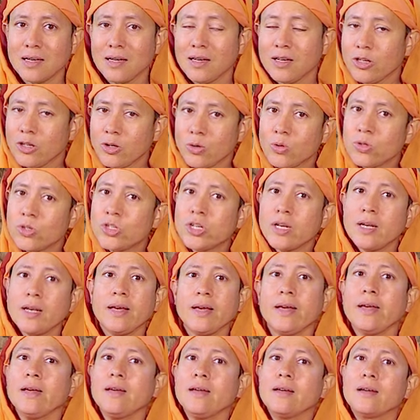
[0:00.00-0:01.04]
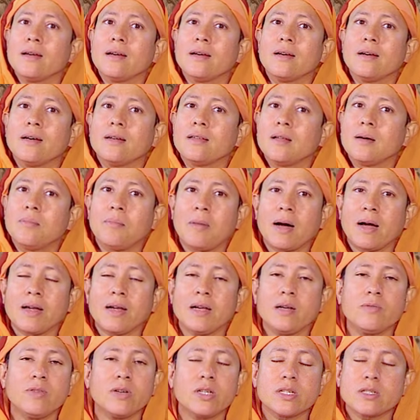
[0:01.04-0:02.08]
Usually, the
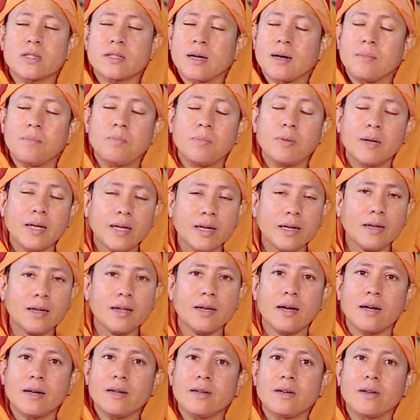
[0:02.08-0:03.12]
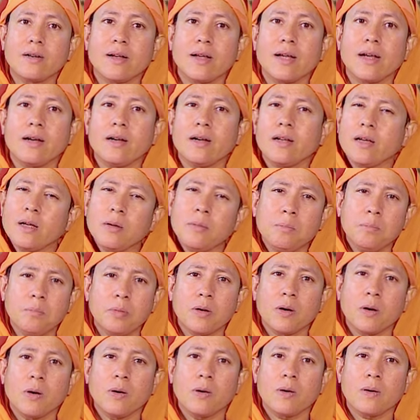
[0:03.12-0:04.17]
mind which is completely untrained,
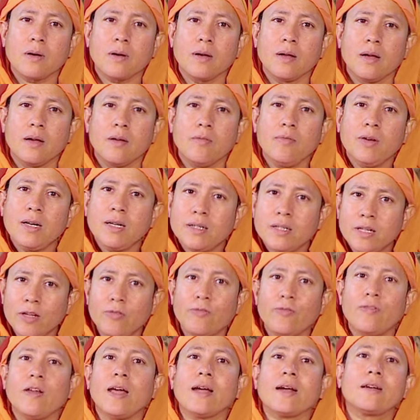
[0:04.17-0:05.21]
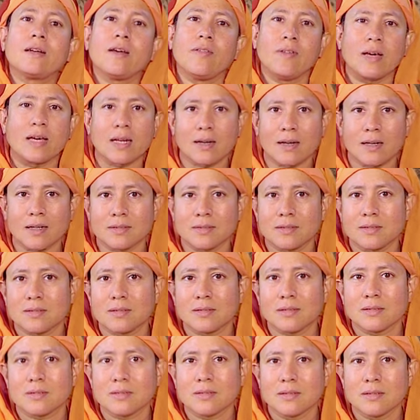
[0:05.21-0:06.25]
impure, will deflect
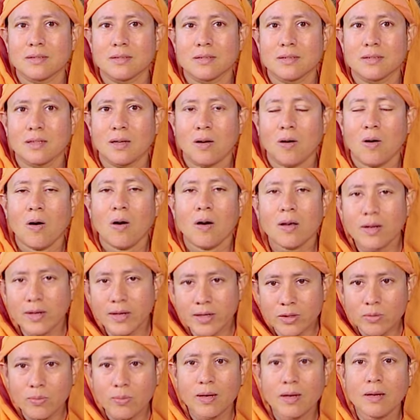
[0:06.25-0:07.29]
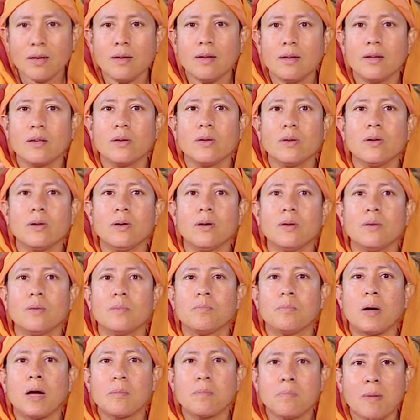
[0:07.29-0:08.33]
awareness or it will, you know,
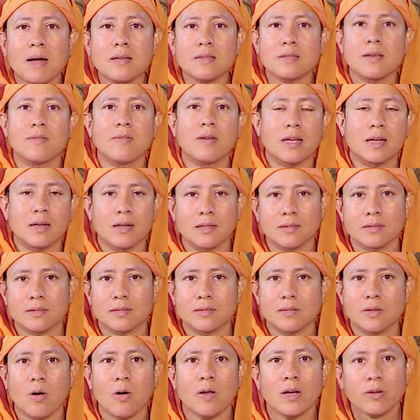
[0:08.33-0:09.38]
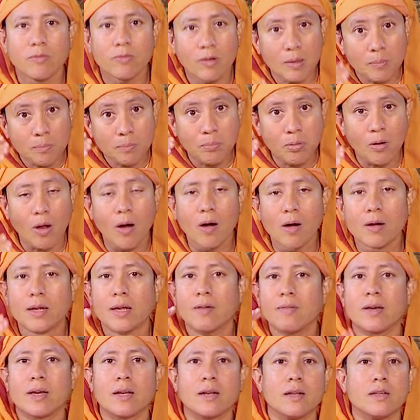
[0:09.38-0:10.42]
bypass awareness or it will block
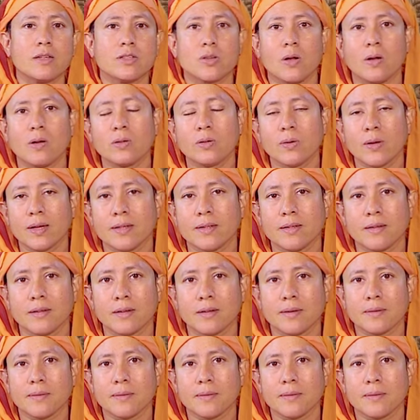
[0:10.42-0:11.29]
awareness altogether.